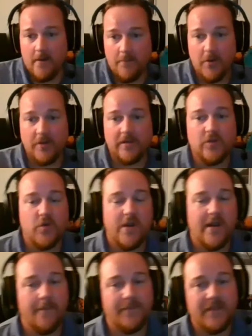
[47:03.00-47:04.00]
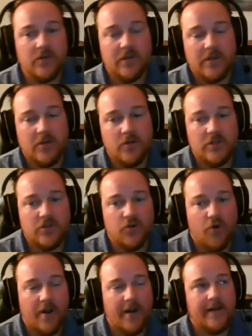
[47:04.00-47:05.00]
put the tweet up to the news
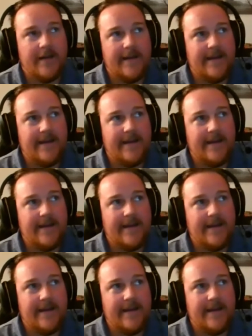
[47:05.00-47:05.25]
story